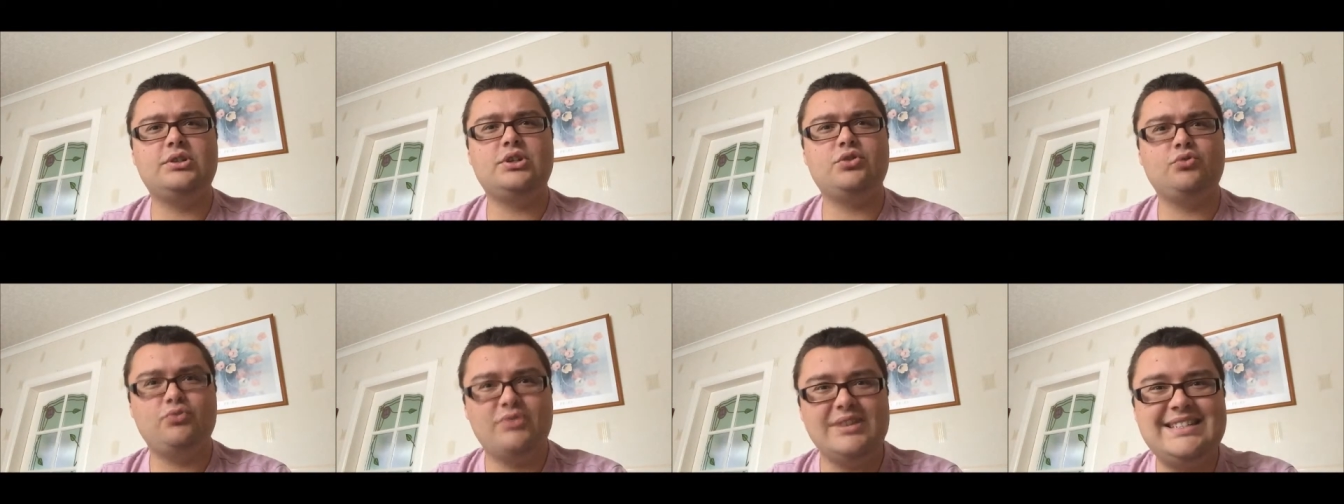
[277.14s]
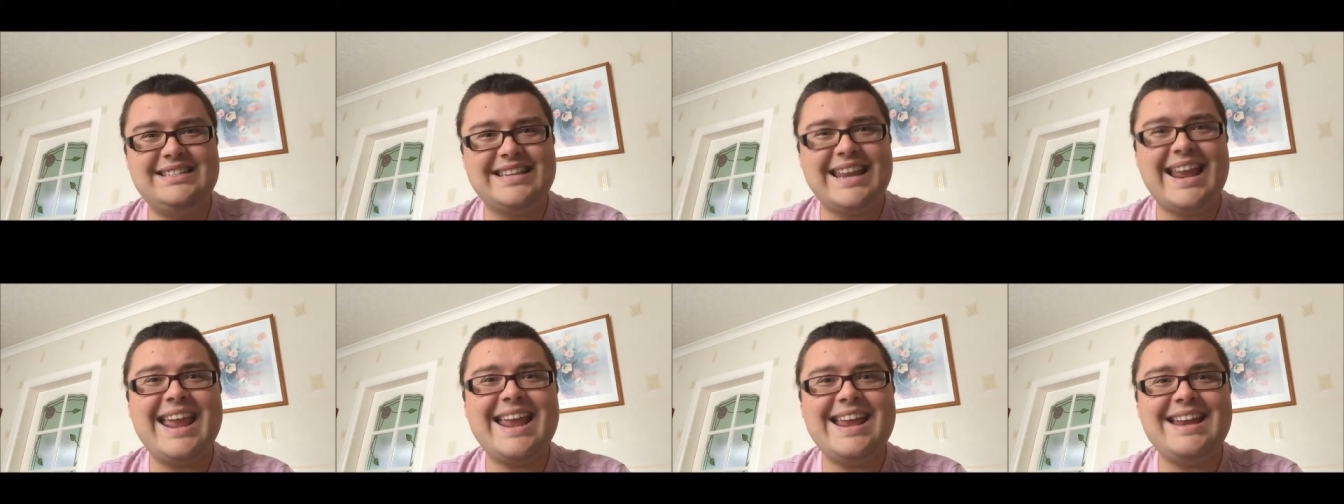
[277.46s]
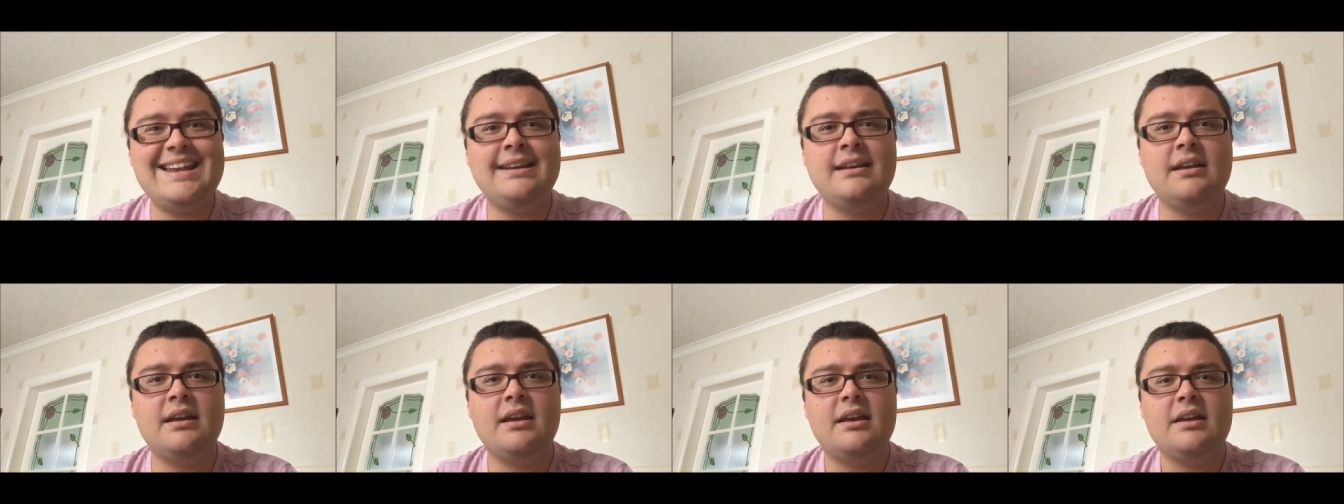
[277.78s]

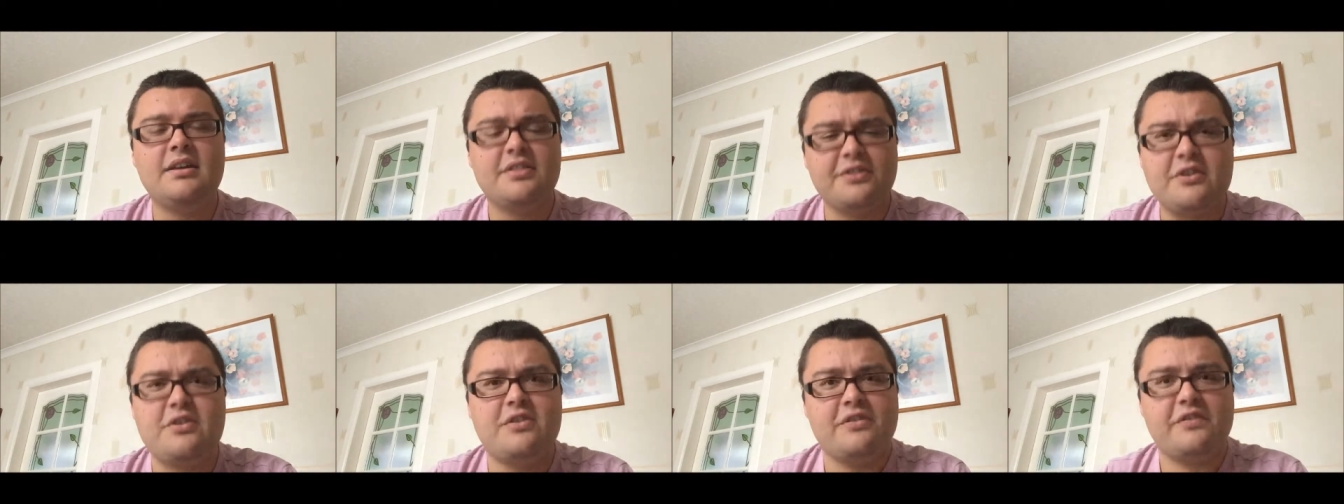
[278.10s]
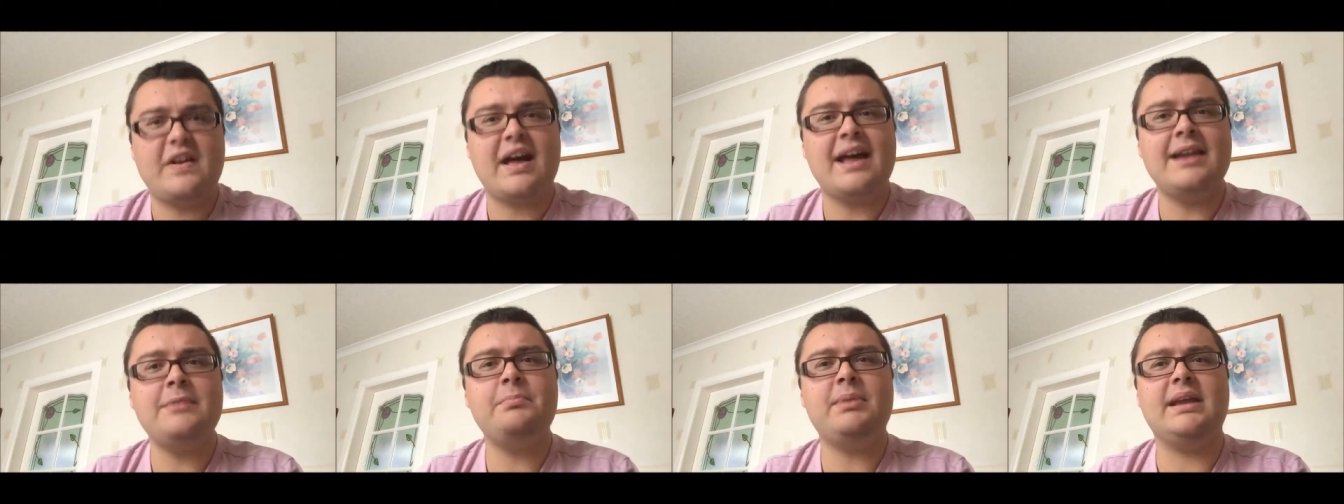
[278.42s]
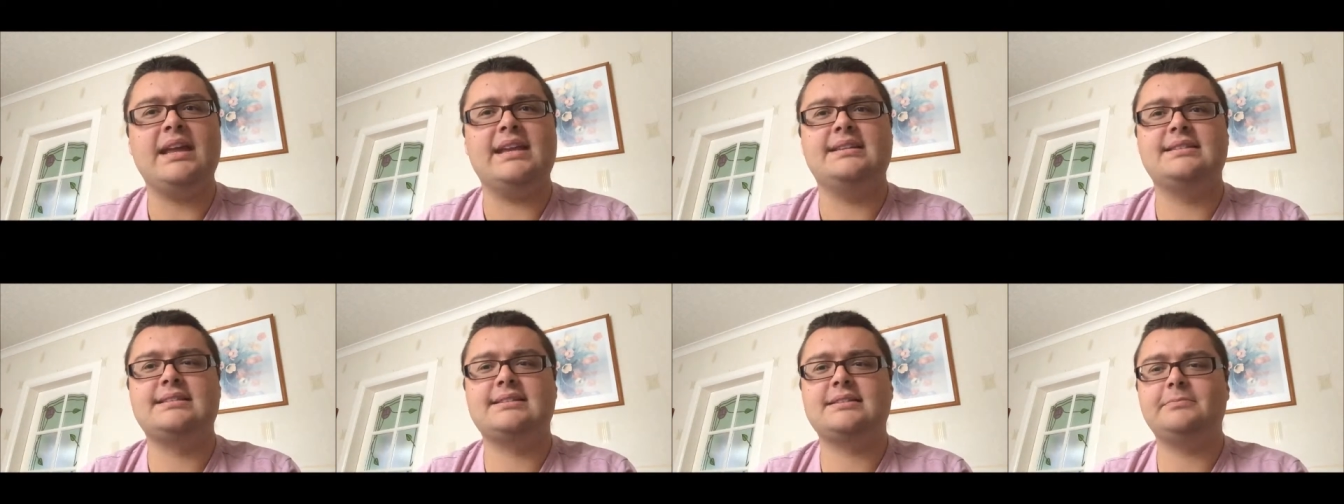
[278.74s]
retain their fan
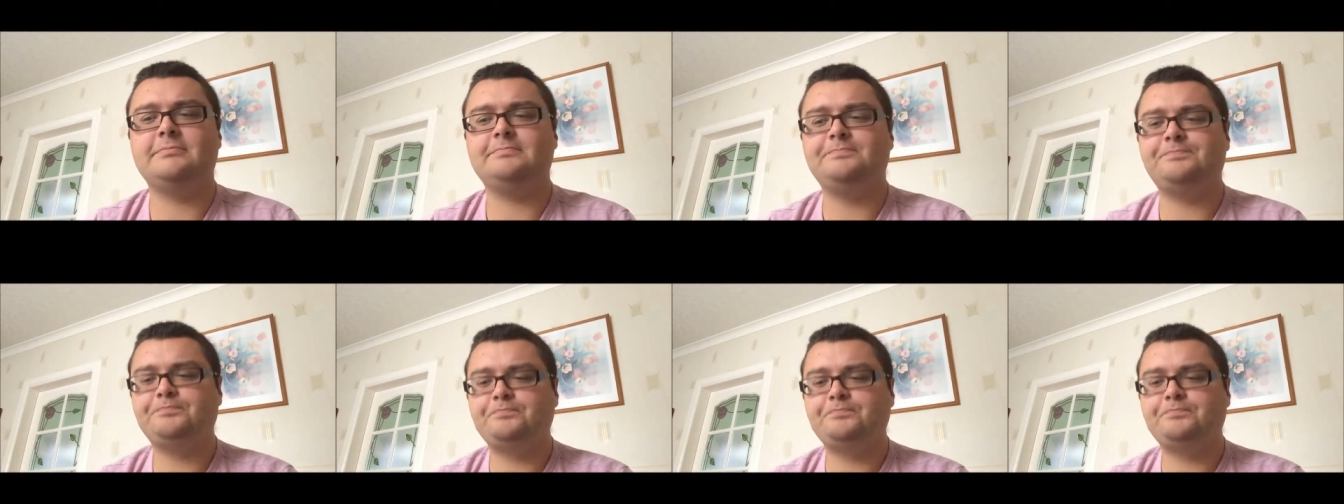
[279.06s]
base.